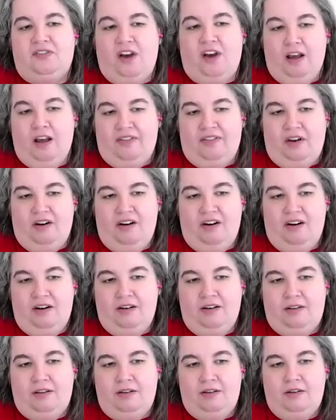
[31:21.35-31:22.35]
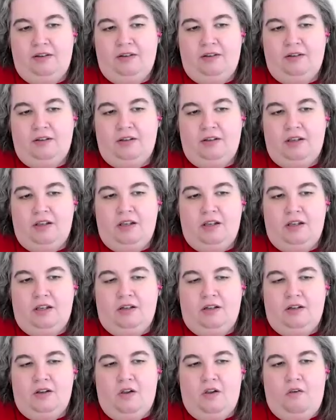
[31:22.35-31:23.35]
father.
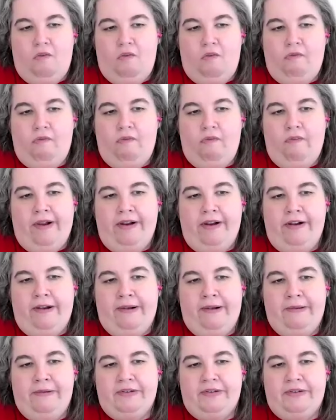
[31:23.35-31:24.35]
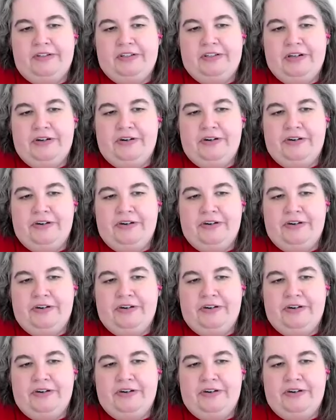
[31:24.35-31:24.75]
Yes. Uh, um, so